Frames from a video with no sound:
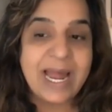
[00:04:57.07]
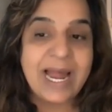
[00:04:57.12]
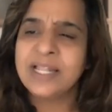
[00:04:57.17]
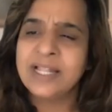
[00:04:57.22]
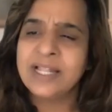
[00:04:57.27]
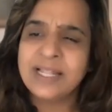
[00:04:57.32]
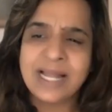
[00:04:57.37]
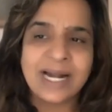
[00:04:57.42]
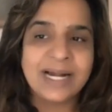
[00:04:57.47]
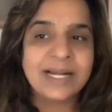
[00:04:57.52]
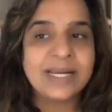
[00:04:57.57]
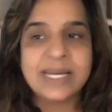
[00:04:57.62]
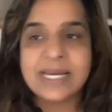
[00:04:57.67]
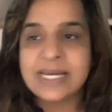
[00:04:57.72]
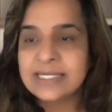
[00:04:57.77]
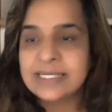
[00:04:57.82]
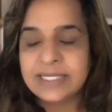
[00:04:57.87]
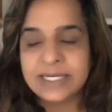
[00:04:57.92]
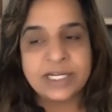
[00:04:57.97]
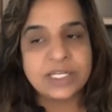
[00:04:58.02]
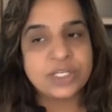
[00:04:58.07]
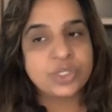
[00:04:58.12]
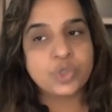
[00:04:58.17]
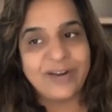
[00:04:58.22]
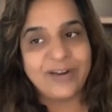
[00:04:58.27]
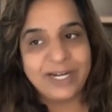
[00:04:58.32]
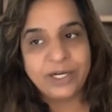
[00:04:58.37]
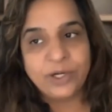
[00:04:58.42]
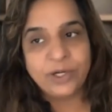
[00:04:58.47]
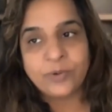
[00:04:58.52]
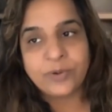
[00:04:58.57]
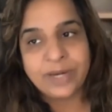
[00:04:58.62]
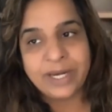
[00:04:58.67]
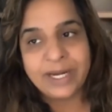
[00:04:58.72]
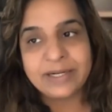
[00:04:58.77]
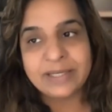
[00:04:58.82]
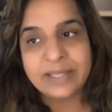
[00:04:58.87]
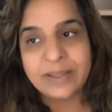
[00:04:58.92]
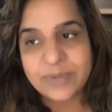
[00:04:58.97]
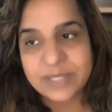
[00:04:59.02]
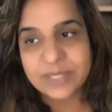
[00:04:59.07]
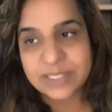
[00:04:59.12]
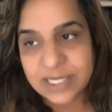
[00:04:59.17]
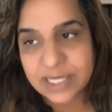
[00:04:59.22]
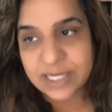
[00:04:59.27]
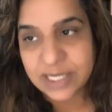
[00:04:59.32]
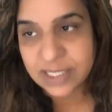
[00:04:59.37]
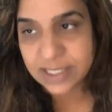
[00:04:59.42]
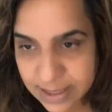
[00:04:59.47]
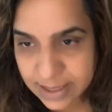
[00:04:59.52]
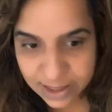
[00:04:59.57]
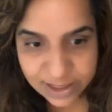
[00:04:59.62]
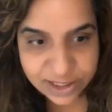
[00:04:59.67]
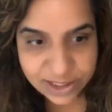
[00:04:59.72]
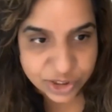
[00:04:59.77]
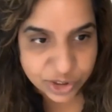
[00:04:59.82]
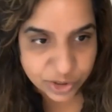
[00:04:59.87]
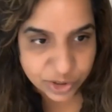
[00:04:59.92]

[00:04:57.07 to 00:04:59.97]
In that case, it is trying to create them as a single